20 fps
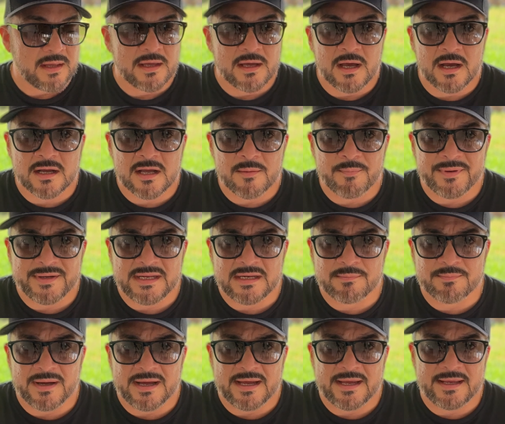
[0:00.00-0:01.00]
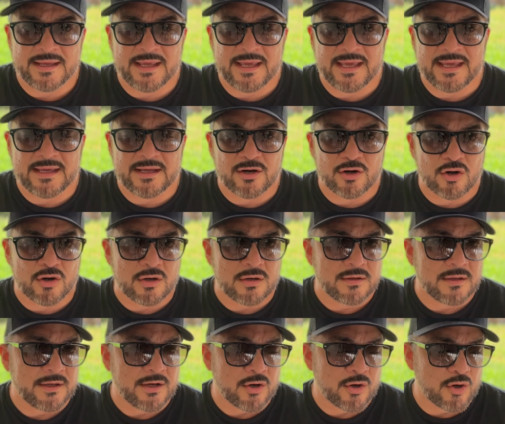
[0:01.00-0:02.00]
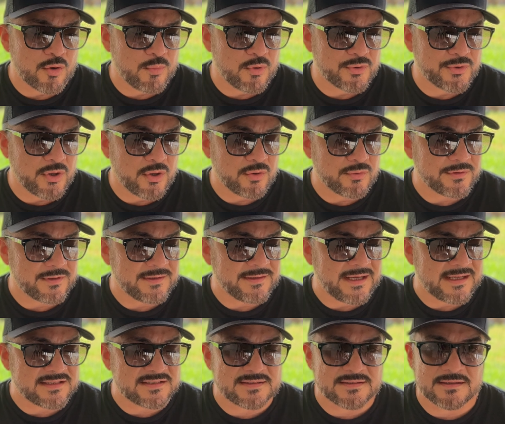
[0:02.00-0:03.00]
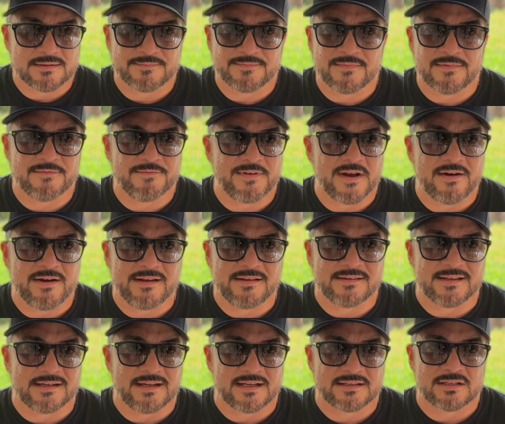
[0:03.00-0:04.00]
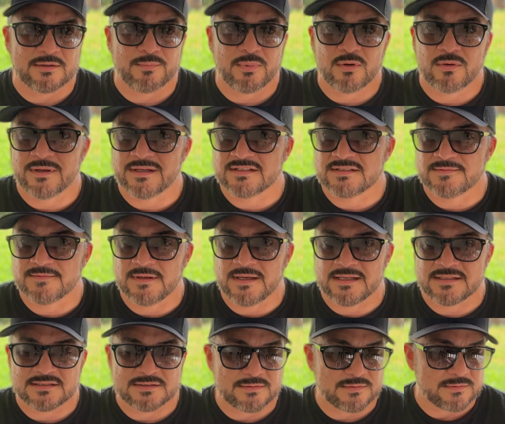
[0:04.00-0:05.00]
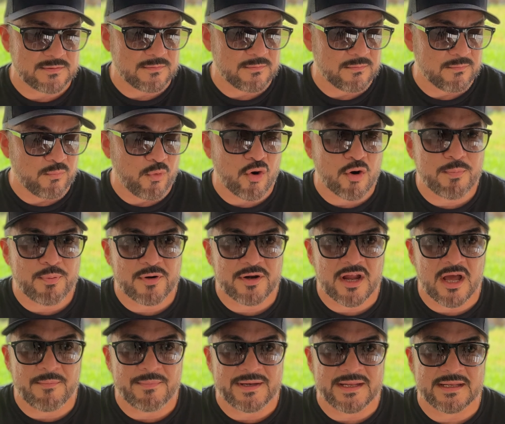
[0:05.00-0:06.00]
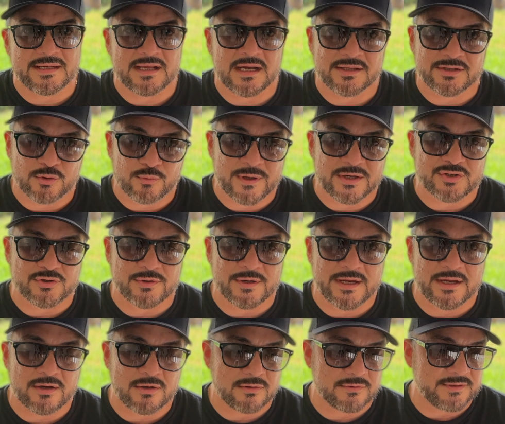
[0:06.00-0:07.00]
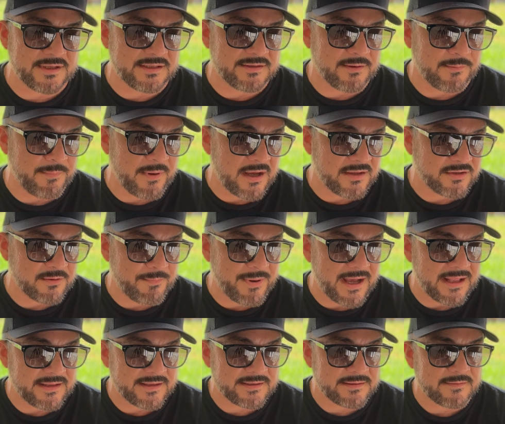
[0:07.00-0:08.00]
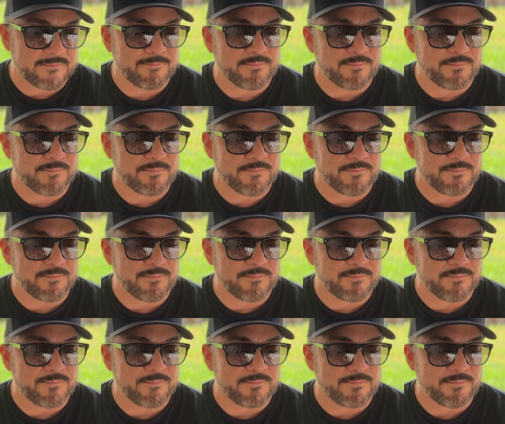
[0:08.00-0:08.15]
accompanied by a herbal note that's very delectable. It's it's more predominant on the retrohale than the, on the palate.